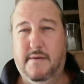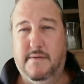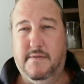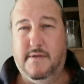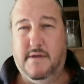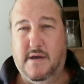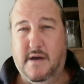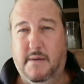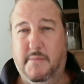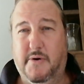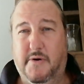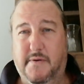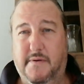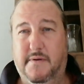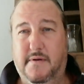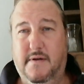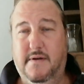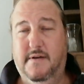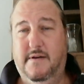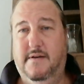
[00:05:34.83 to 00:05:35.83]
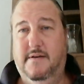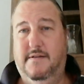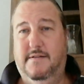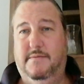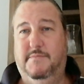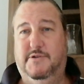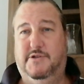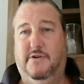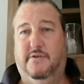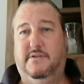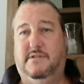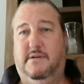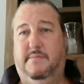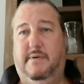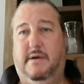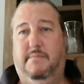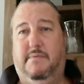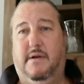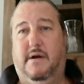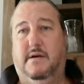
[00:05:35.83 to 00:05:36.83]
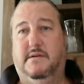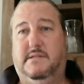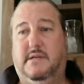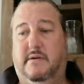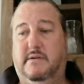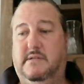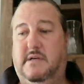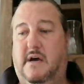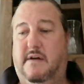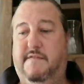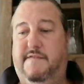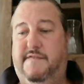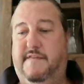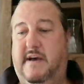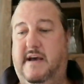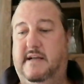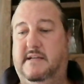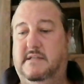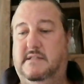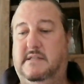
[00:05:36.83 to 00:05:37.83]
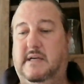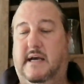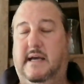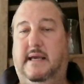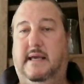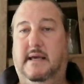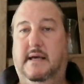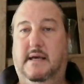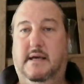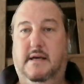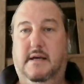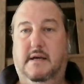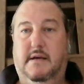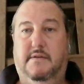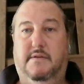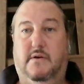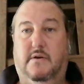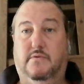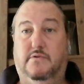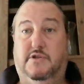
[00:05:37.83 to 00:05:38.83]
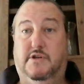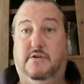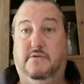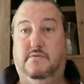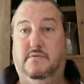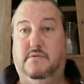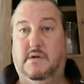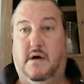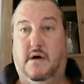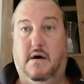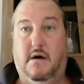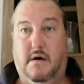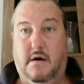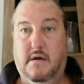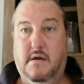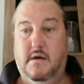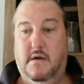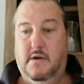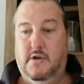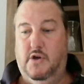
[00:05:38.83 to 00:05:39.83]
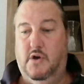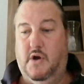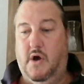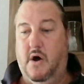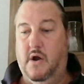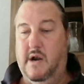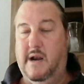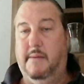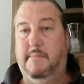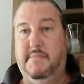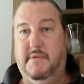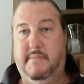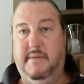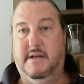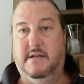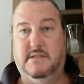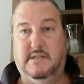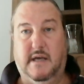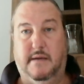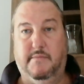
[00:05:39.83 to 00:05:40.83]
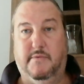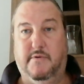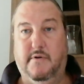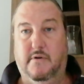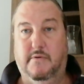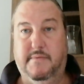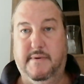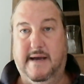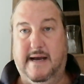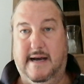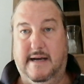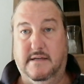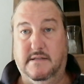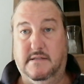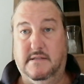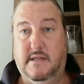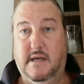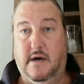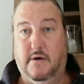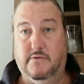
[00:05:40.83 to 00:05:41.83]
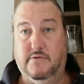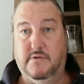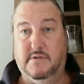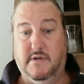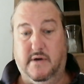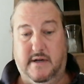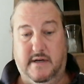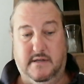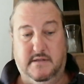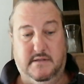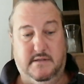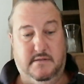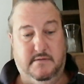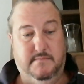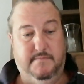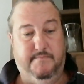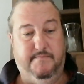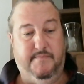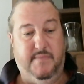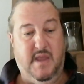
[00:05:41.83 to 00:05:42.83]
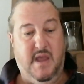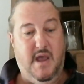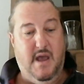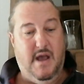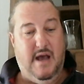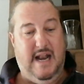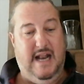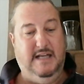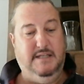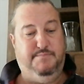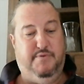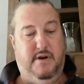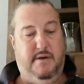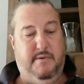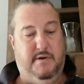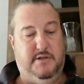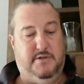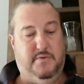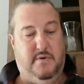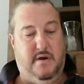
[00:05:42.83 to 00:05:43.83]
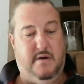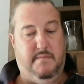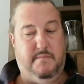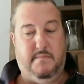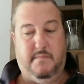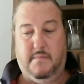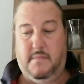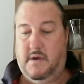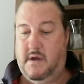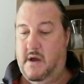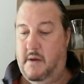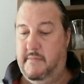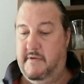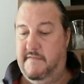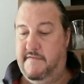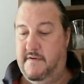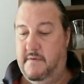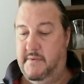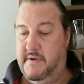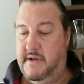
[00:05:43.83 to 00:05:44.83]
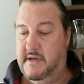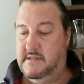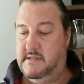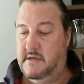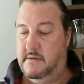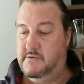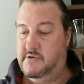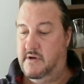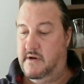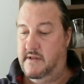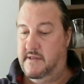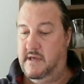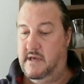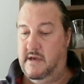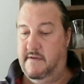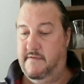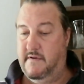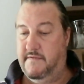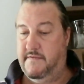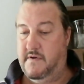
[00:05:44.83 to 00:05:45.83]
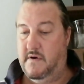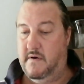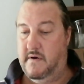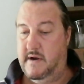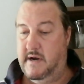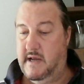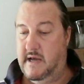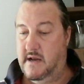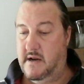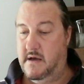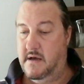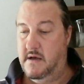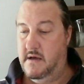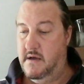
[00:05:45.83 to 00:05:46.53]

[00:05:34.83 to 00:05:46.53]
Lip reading: Come on. The majority of people are. So it's unfair to say that all Jews are, you can't lump them in the same group as the ultra-Zionists. And that's pretty much where I'm coming from on this. I'm trying to think if I've got any other